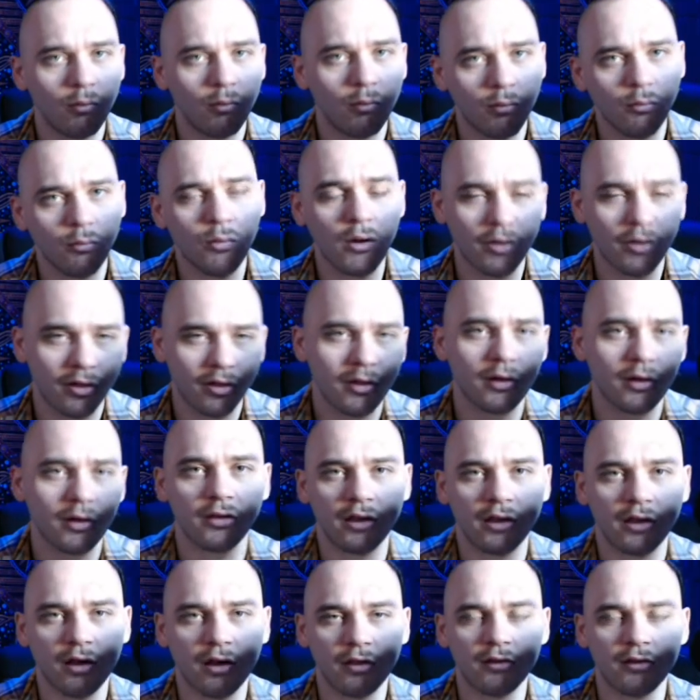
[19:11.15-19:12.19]
one thing or
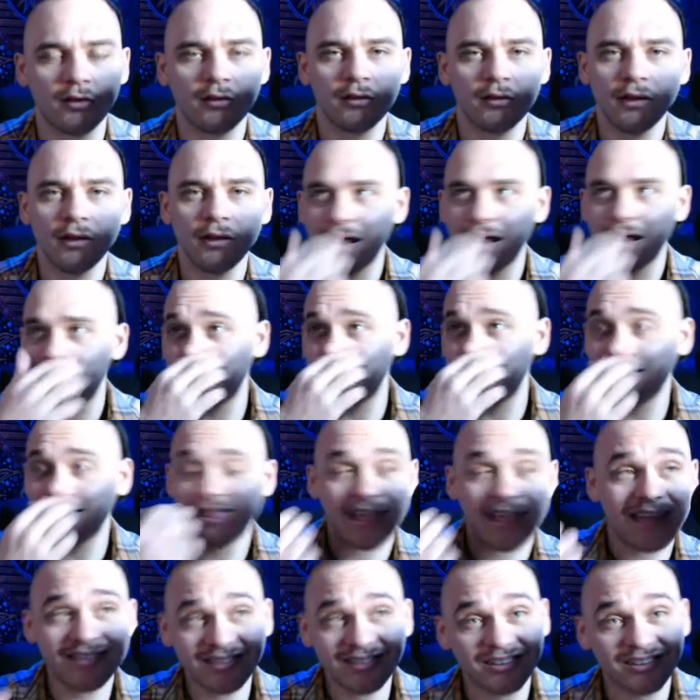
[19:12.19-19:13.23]
the other. And
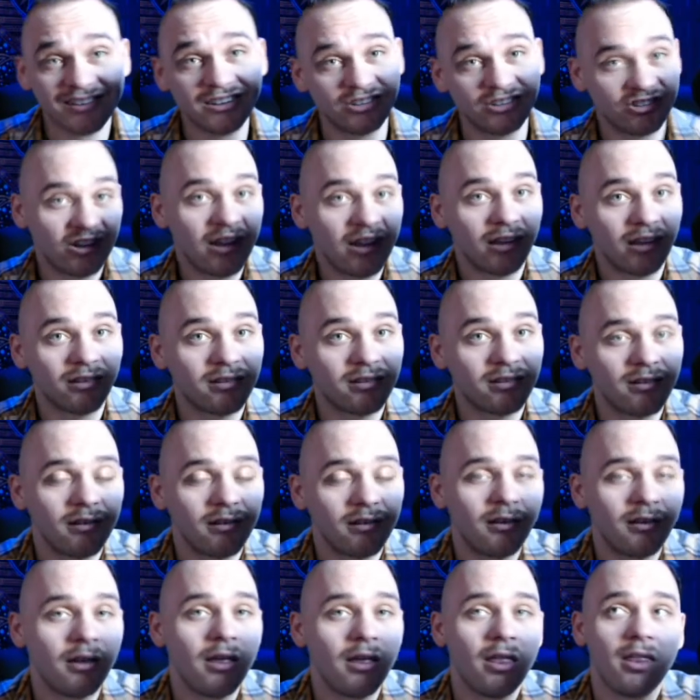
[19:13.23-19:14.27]
they suggest
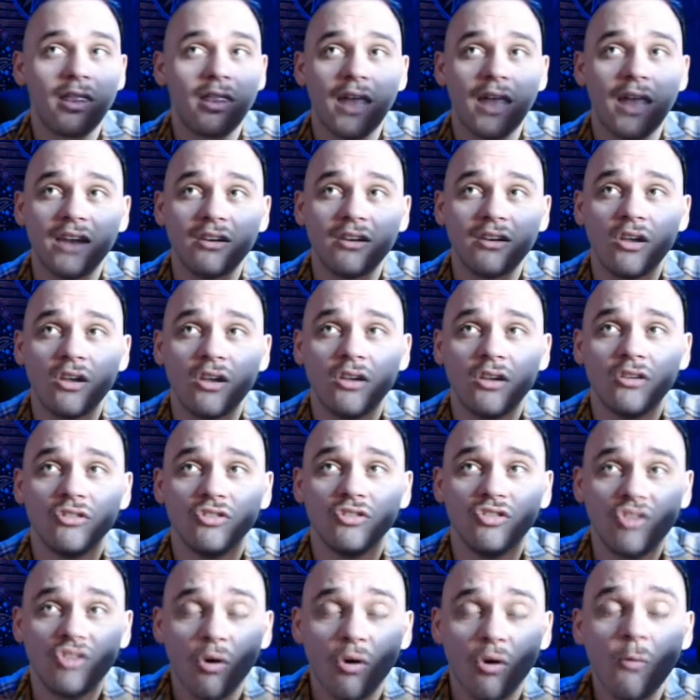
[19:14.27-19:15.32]
that
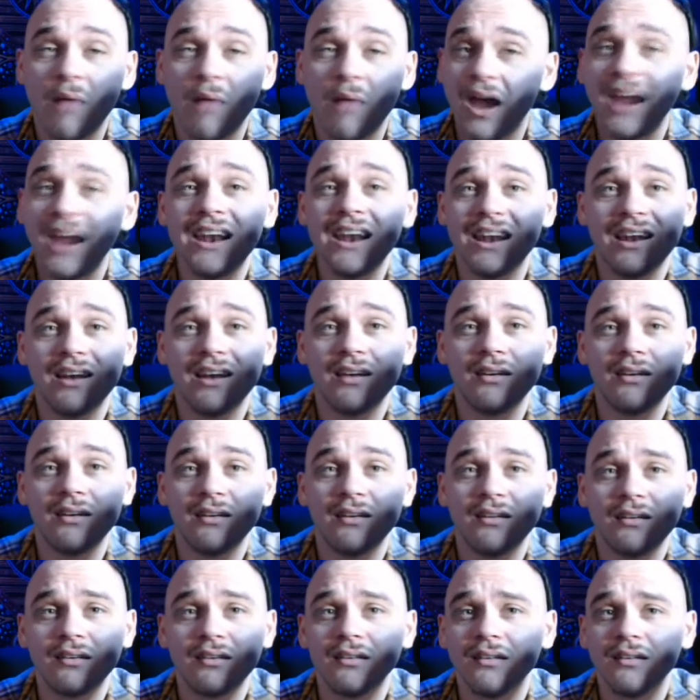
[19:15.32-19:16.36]
Joe Biden
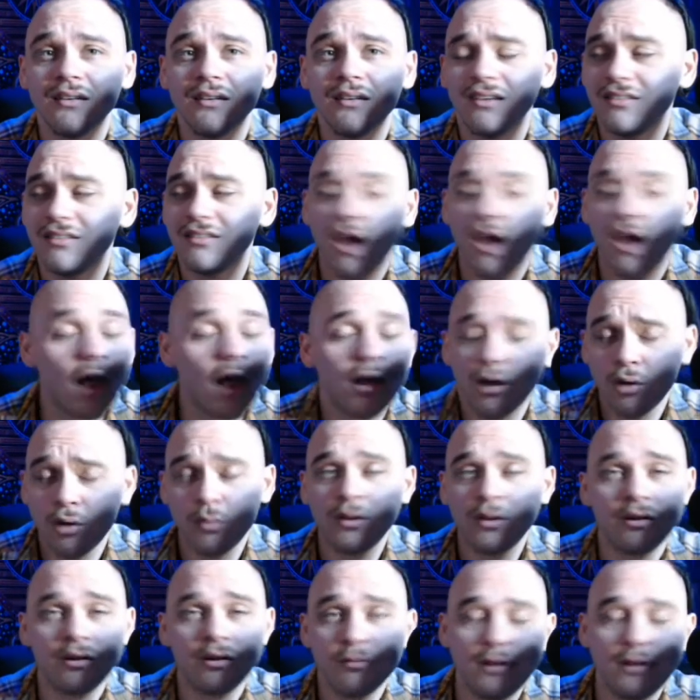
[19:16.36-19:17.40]
is not
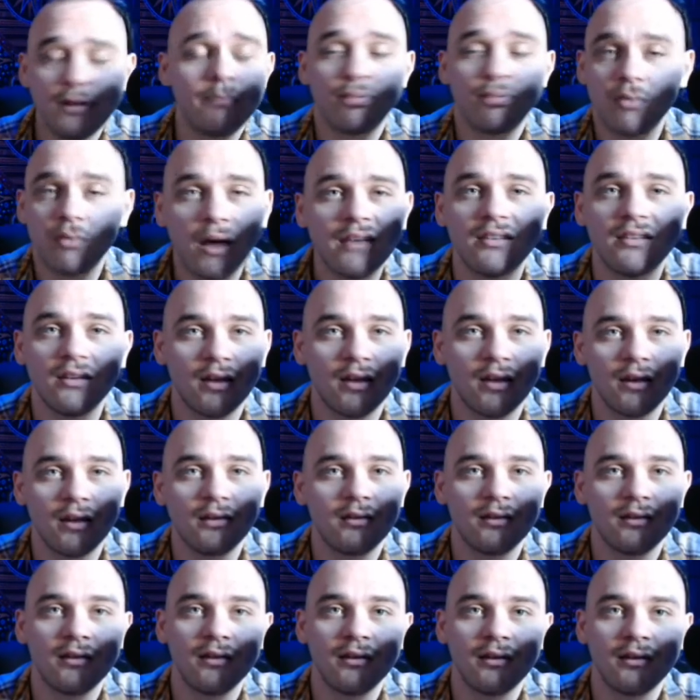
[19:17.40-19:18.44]
going to be
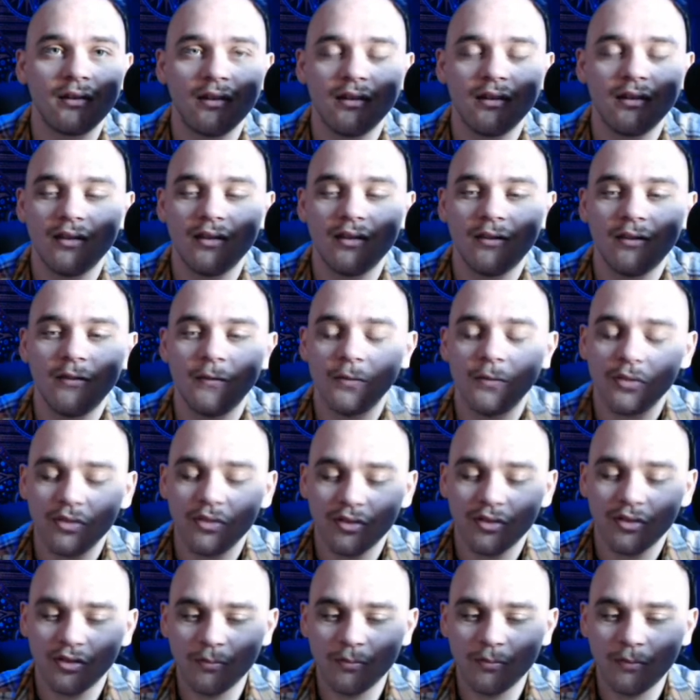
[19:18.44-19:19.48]
president.
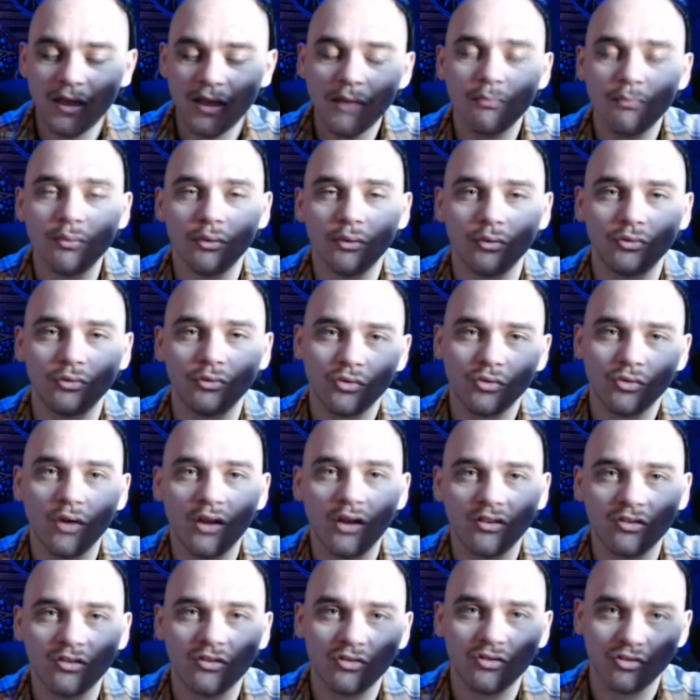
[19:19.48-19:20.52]
People
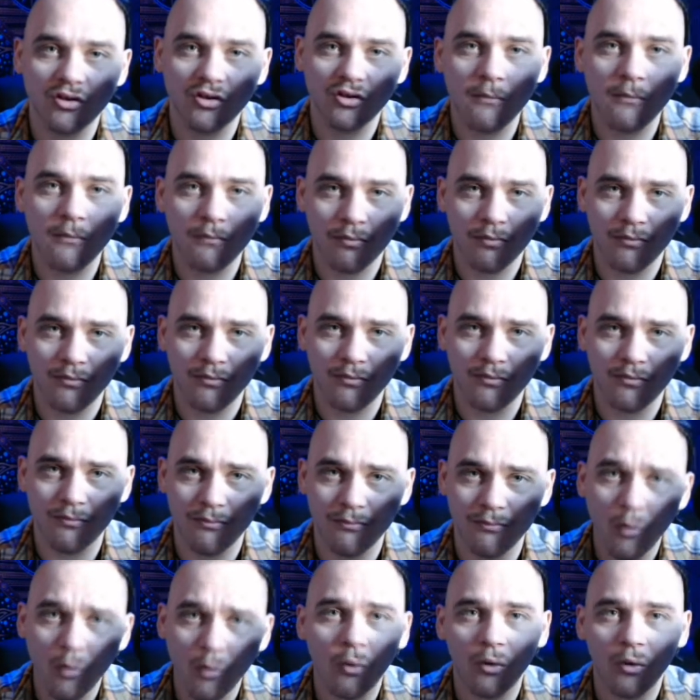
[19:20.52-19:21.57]
trust Trump
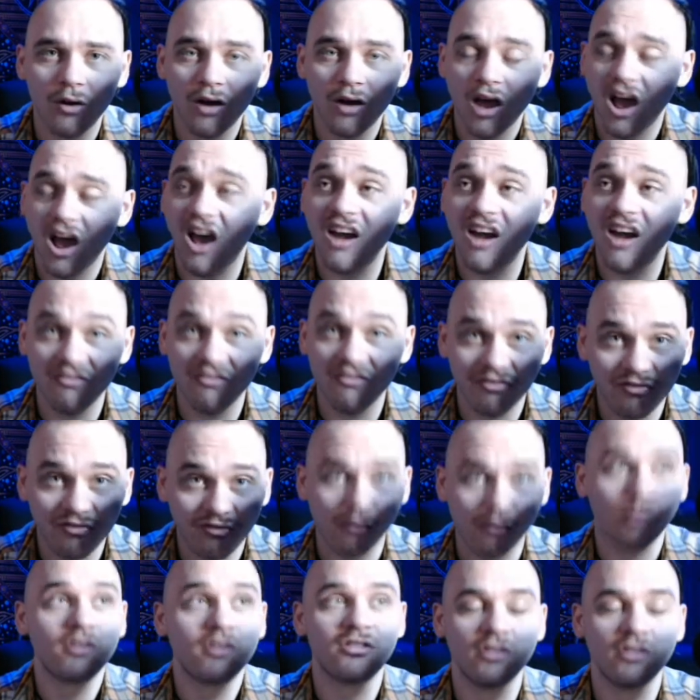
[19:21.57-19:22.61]
more,
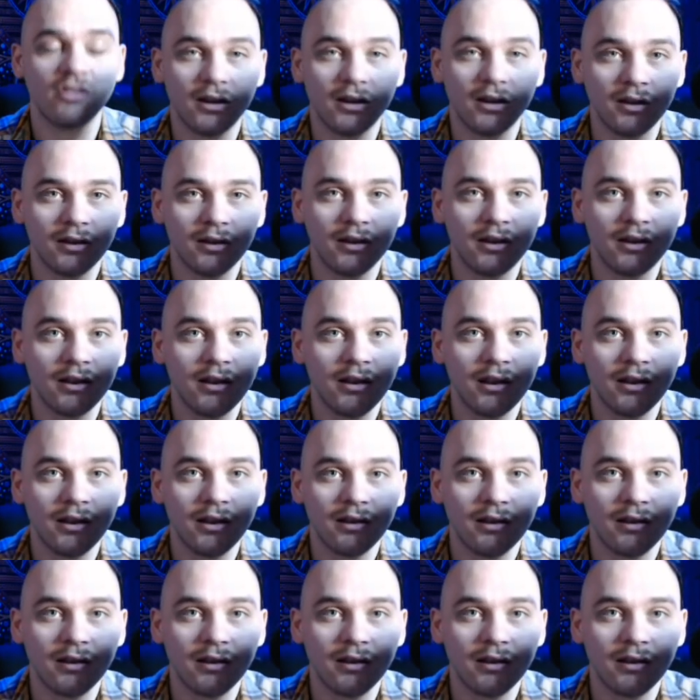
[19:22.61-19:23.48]
unfortunately.